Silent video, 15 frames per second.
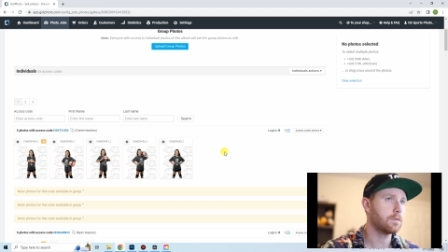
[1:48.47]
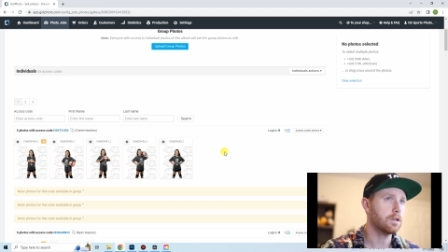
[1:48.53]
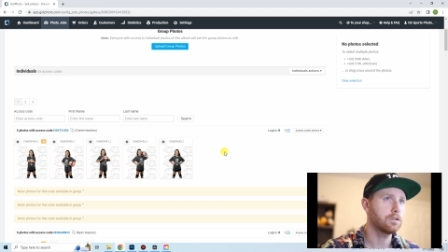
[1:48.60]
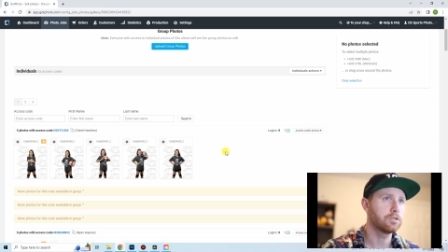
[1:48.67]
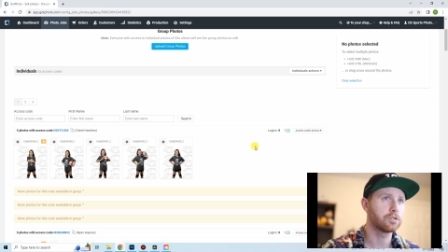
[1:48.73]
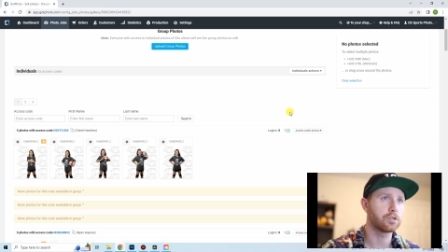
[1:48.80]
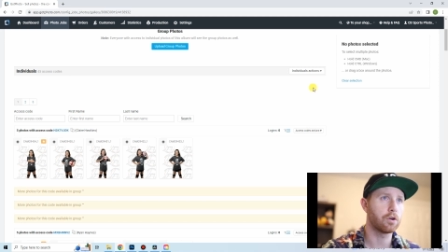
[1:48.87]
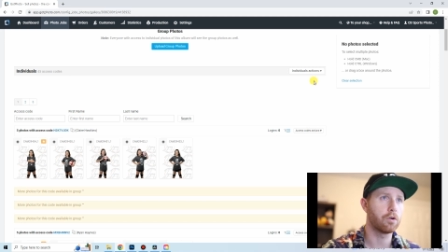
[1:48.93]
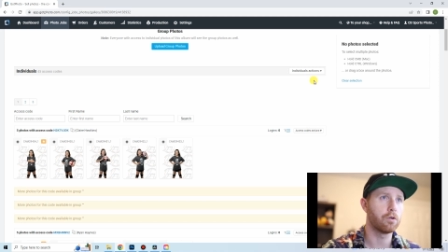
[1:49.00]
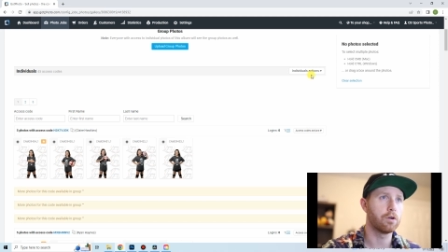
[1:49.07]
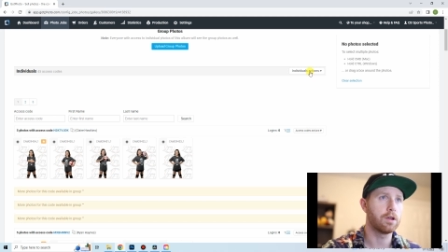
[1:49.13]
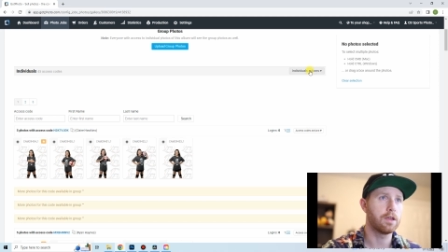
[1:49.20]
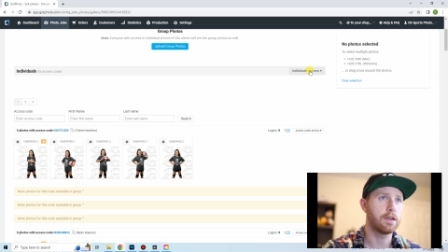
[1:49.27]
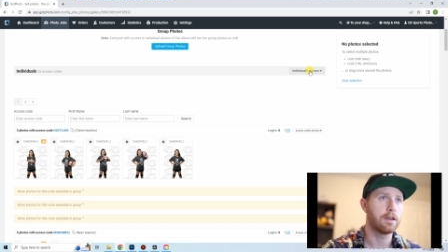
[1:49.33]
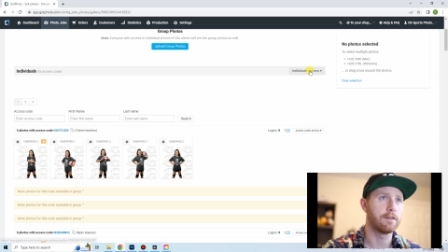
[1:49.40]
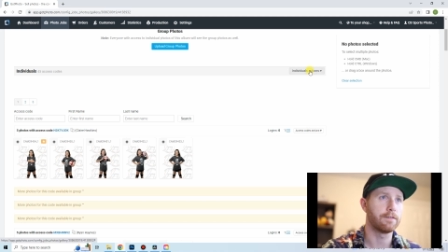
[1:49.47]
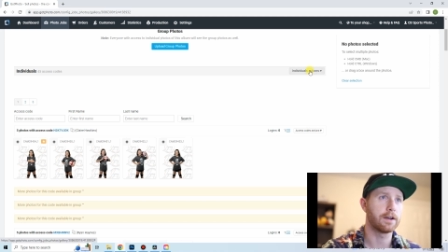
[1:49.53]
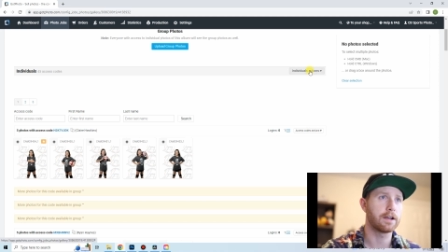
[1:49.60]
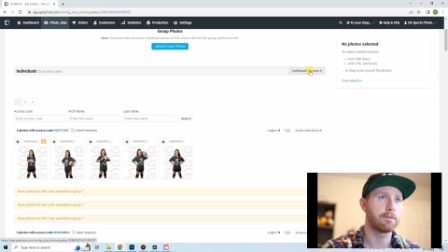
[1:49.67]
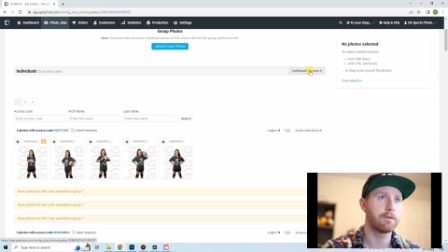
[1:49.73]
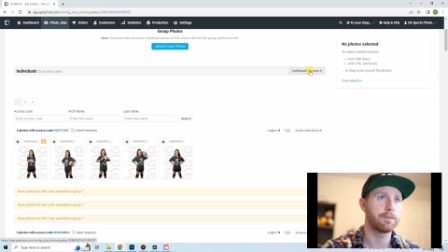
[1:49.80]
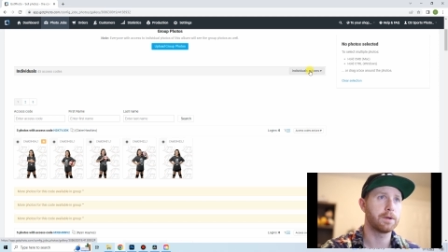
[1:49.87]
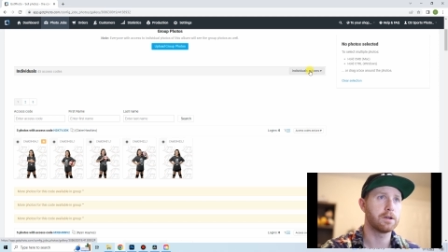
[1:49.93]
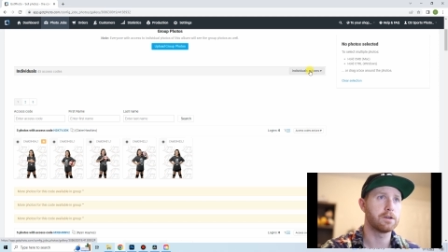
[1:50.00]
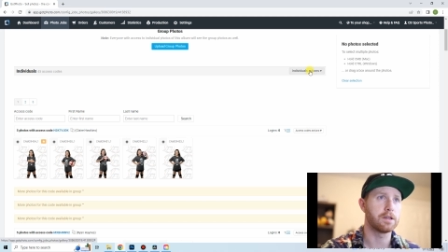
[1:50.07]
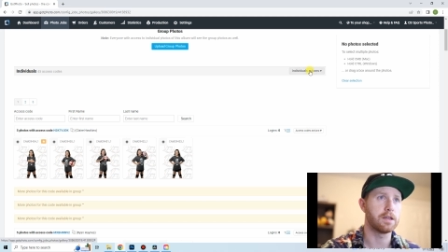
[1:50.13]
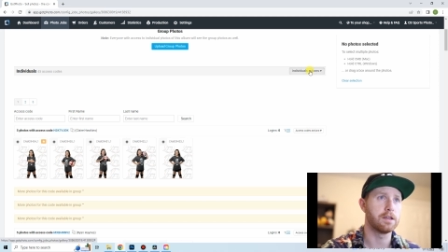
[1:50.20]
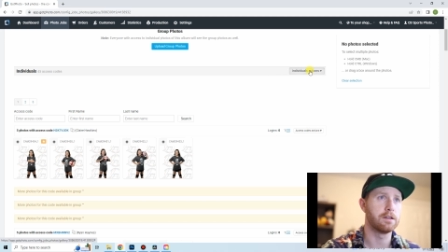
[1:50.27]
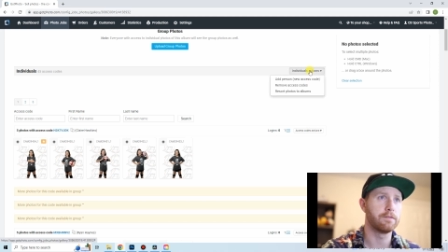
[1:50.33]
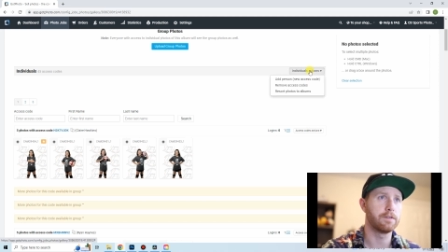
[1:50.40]
So if I come up here
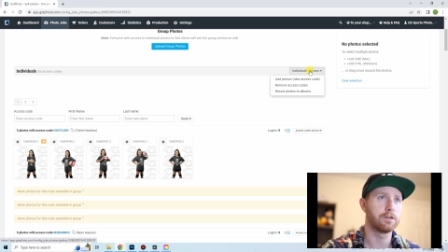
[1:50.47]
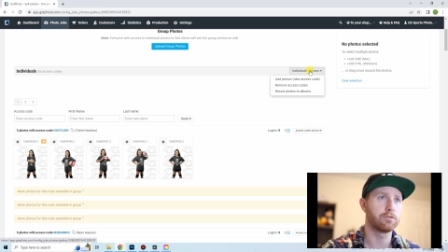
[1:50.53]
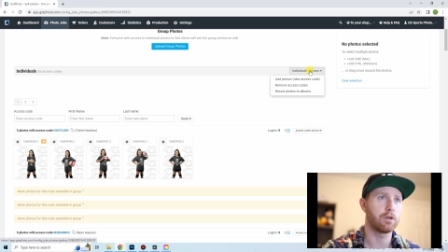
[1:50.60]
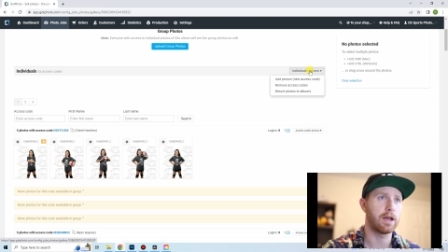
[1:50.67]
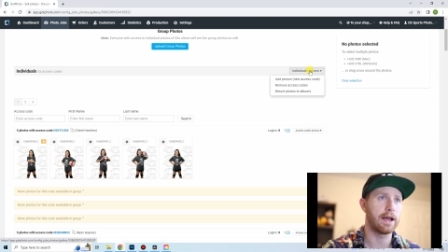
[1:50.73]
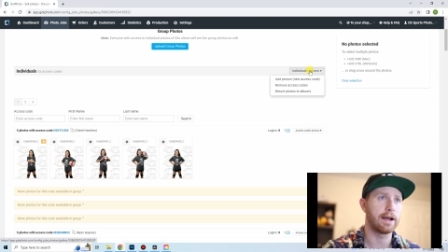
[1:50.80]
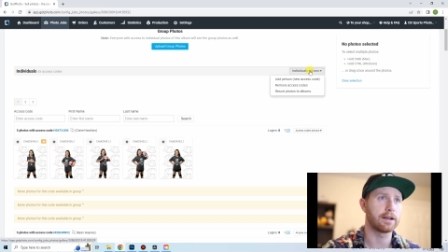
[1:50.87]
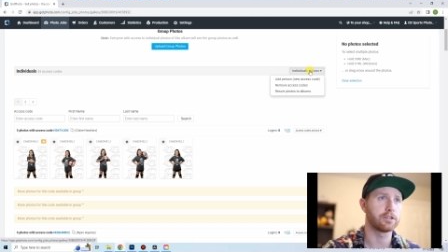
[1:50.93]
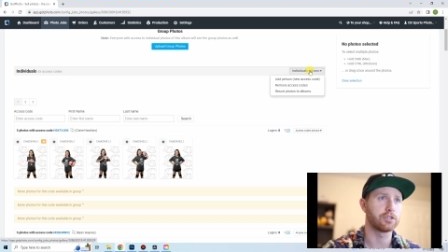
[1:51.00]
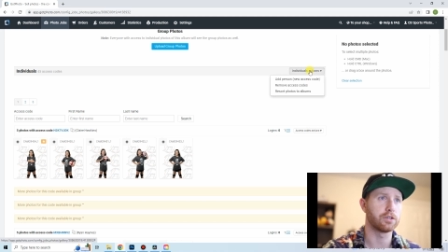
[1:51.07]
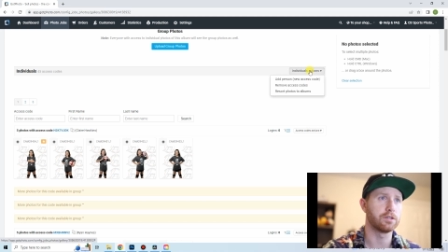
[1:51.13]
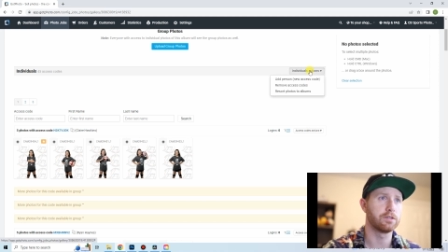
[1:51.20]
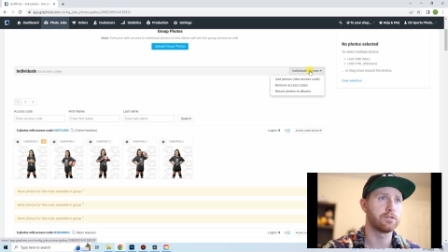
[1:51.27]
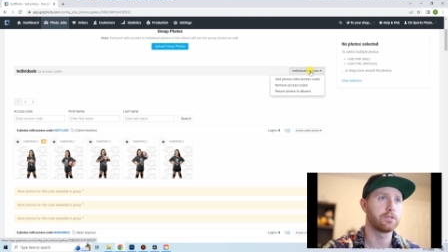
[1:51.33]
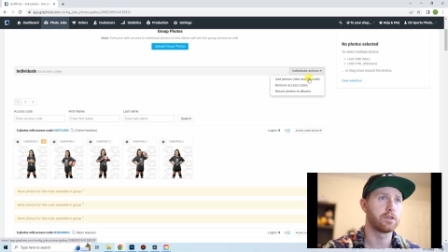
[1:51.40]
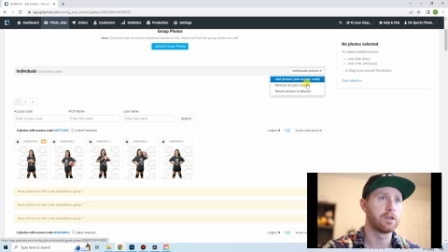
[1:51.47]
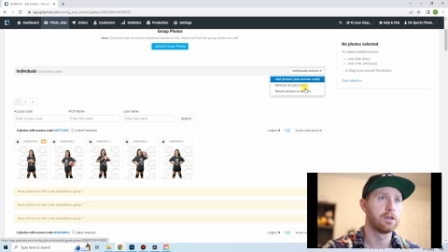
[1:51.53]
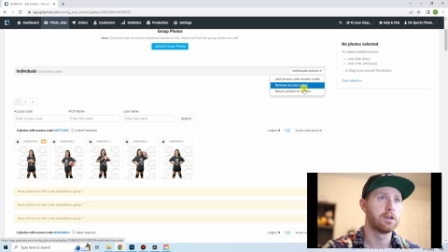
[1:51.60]
to individual actions,